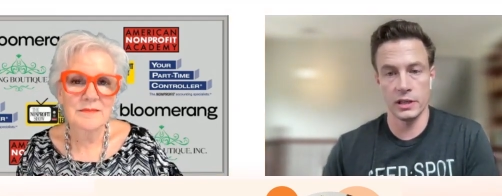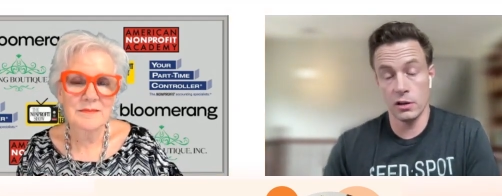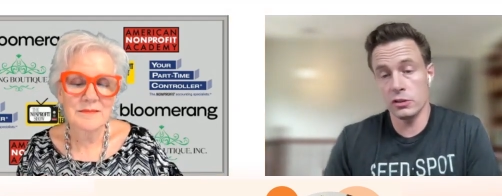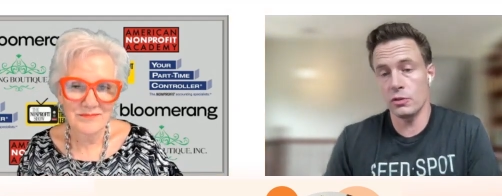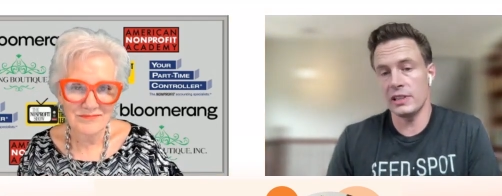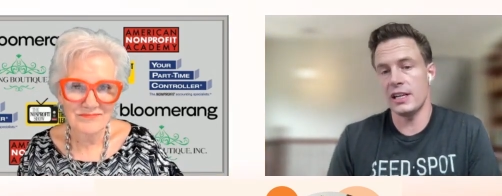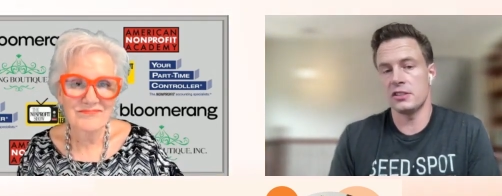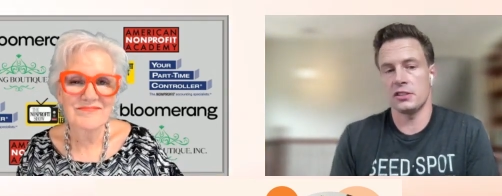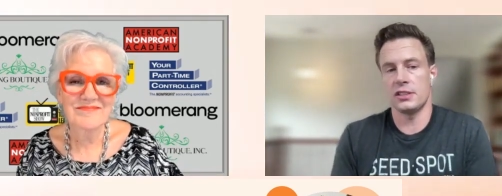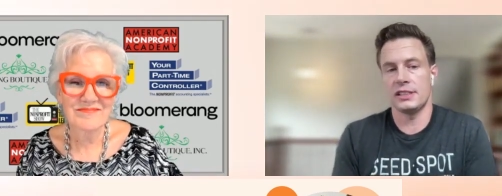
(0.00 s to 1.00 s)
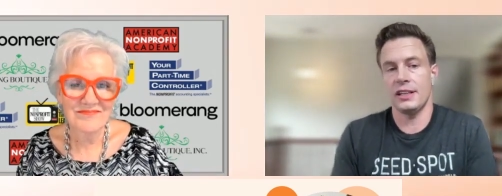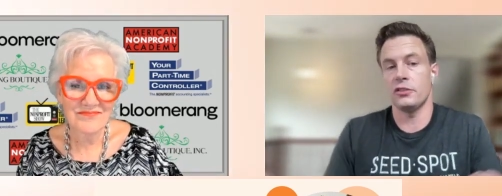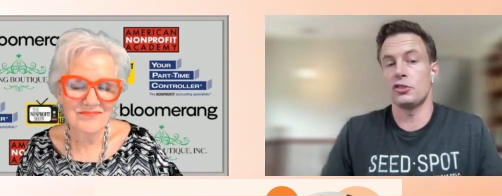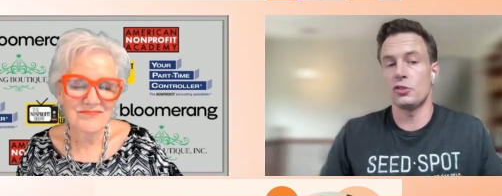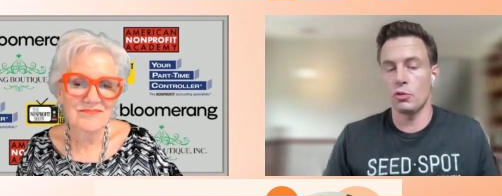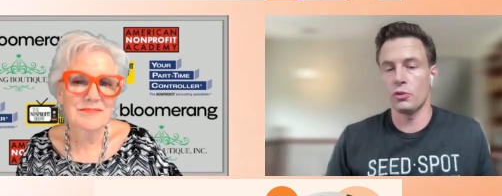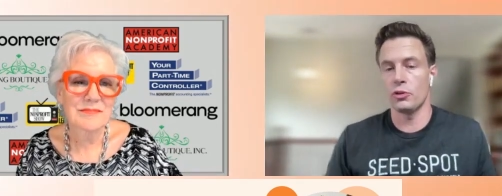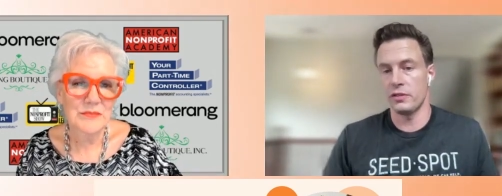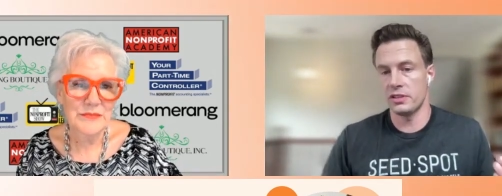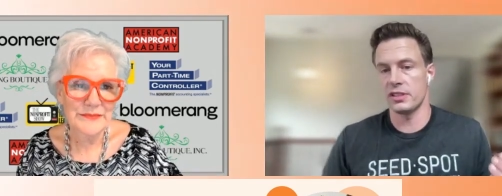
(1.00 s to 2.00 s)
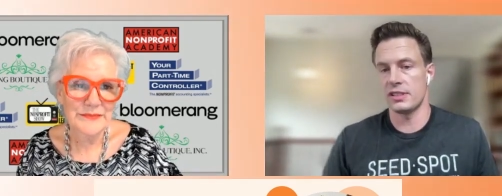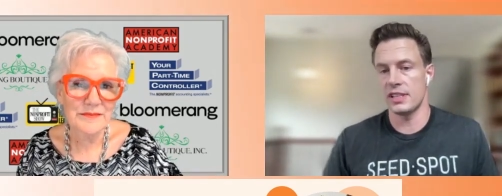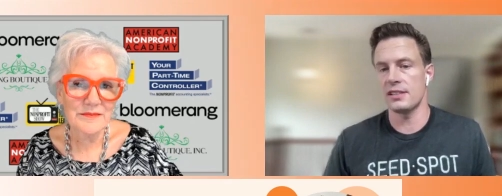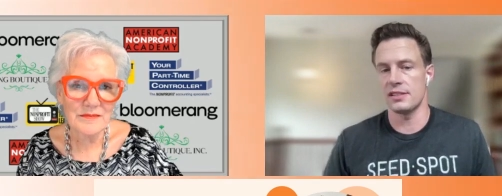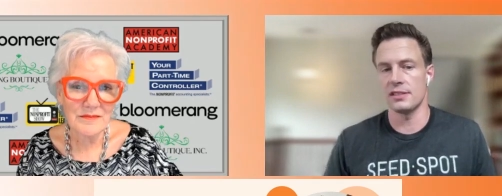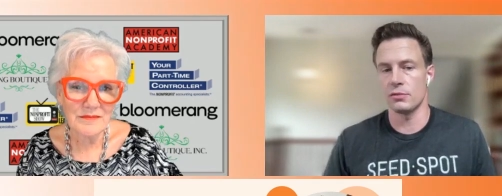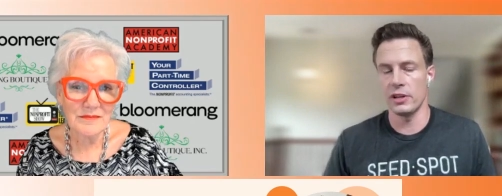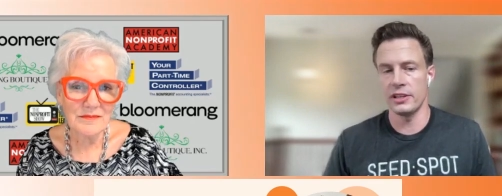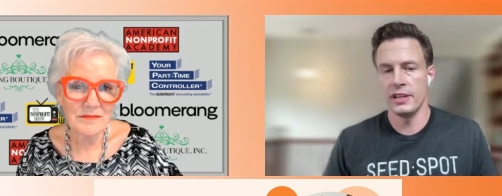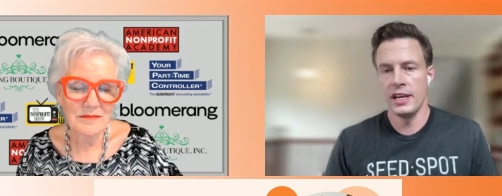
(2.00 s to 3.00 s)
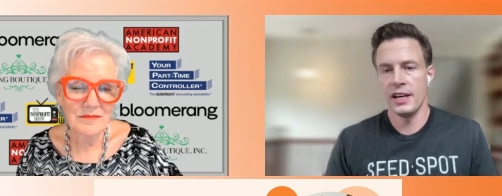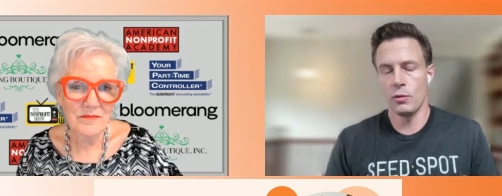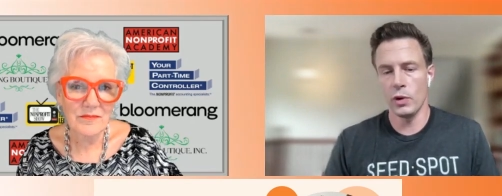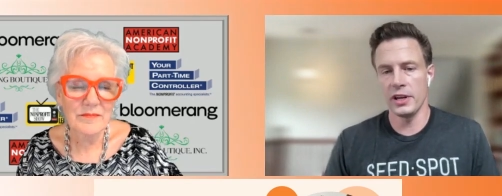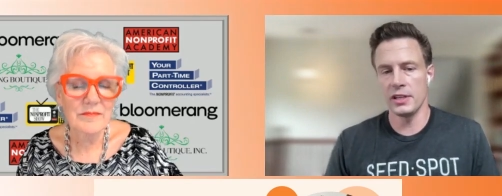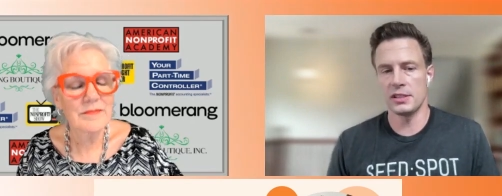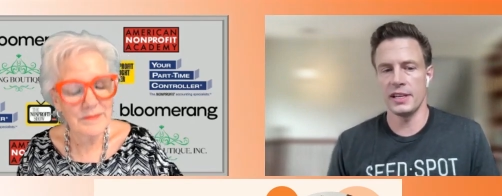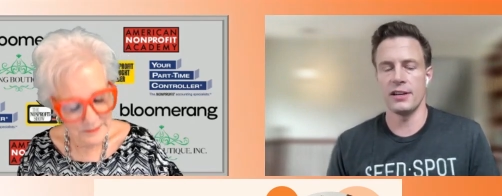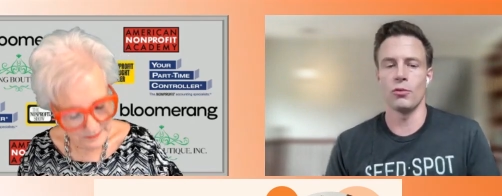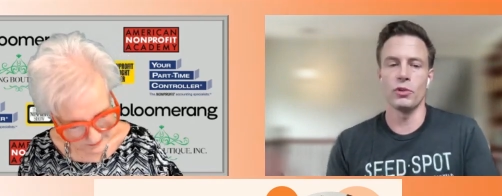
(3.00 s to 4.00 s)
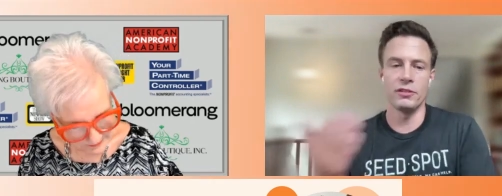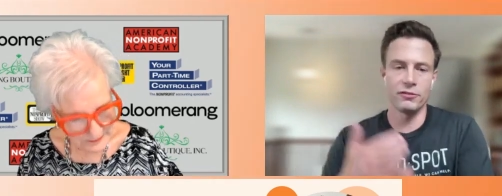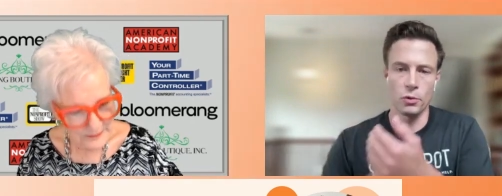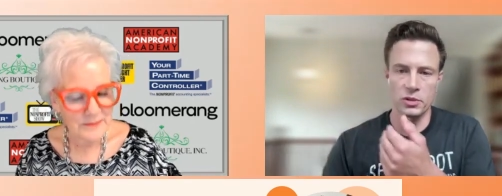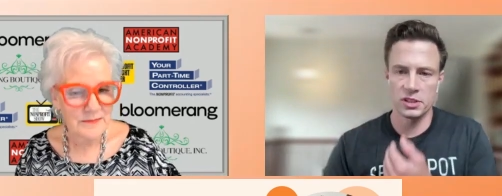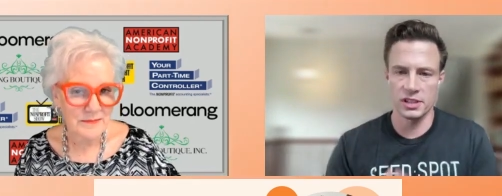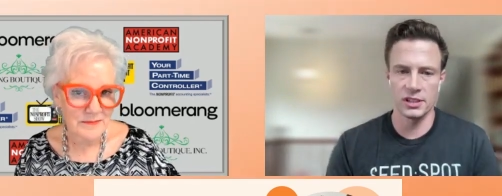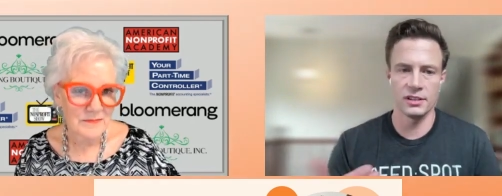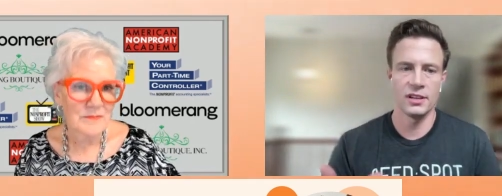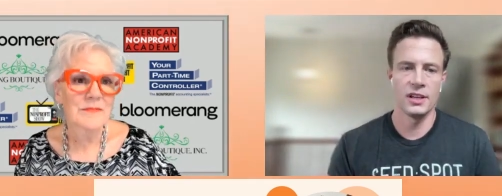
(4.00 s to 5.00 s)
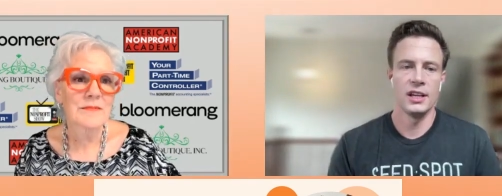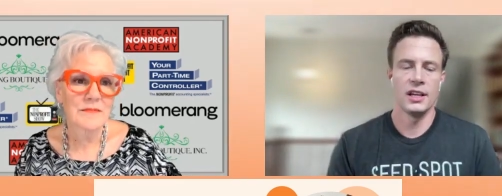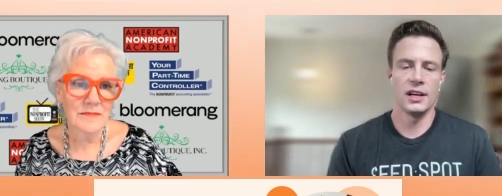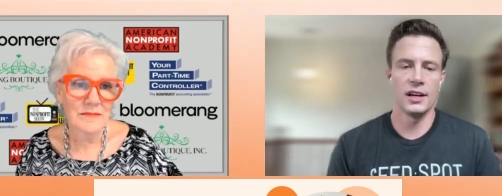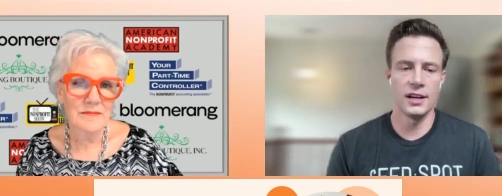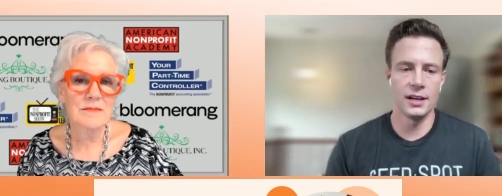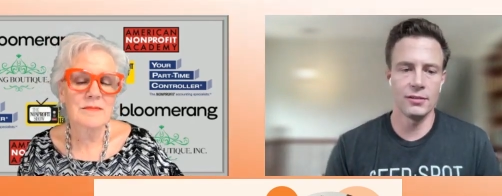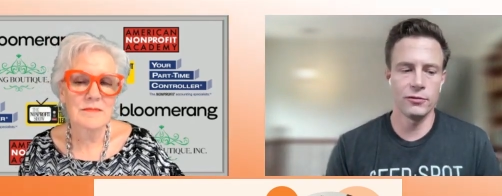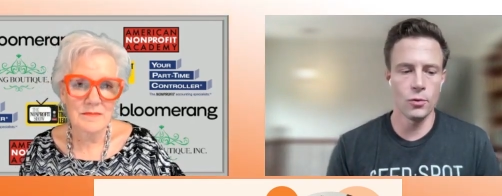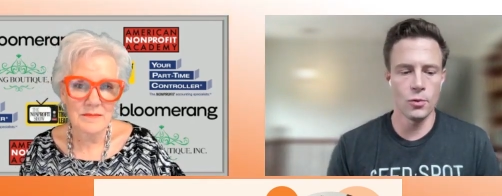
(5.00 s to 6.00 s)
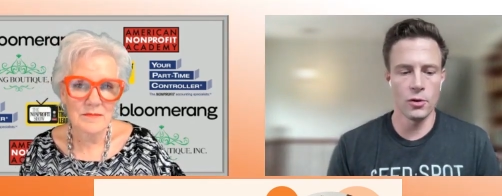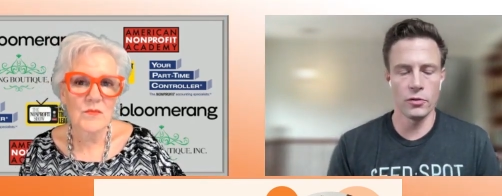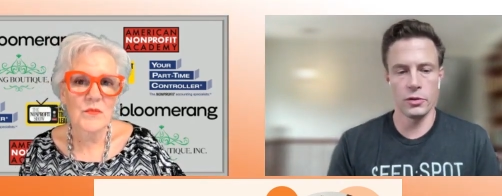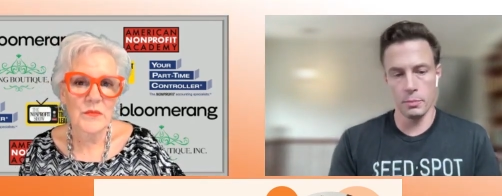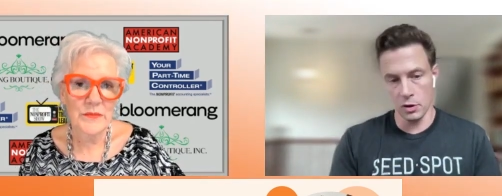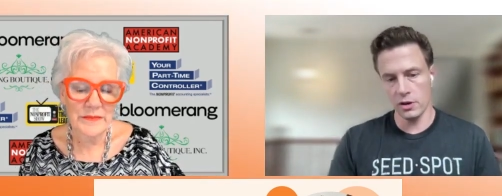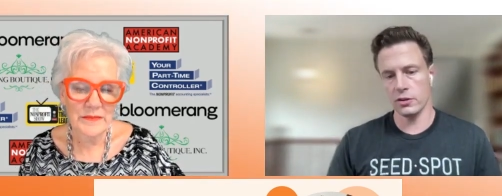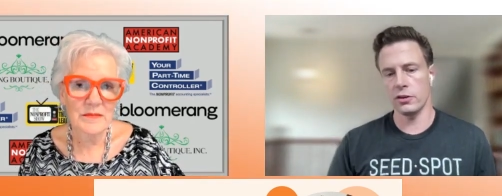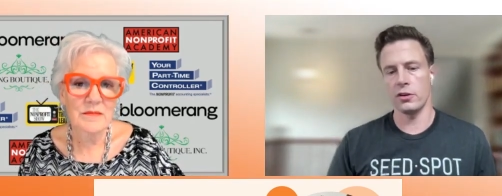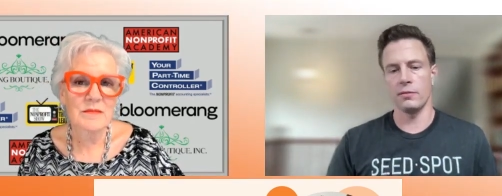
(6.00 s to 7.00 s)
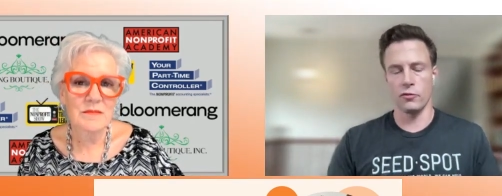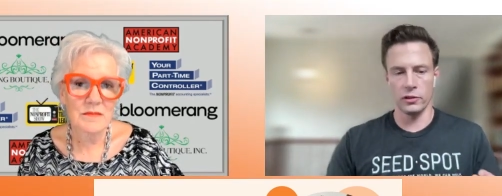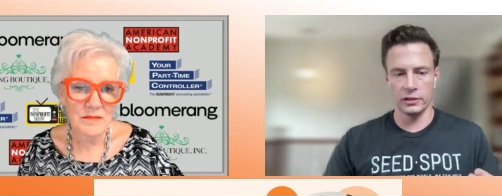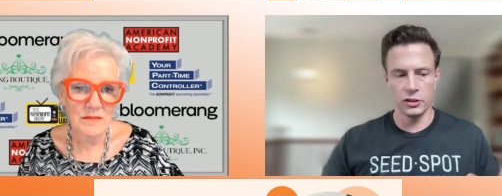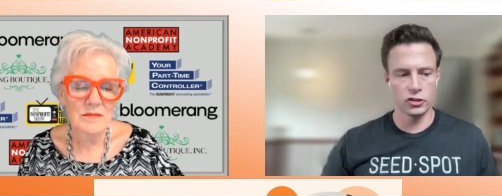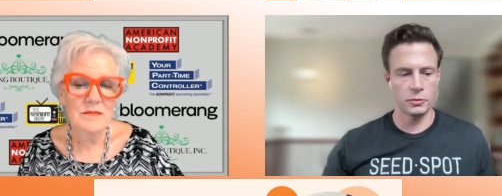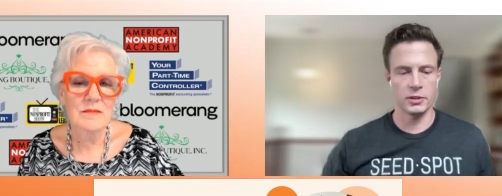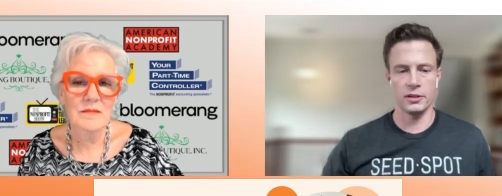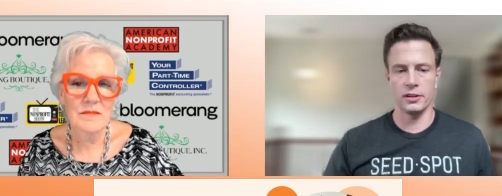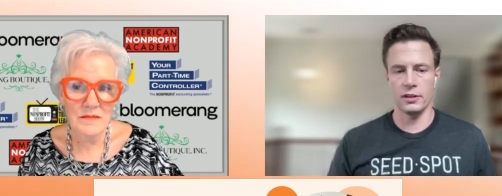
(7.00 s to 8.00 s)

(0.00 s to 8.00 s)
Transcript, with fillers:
Speaker 1: And it also allows us to tell the story of the successes, right, in ways that are mm. reinforcing uh, for the partner and for the leadership uh,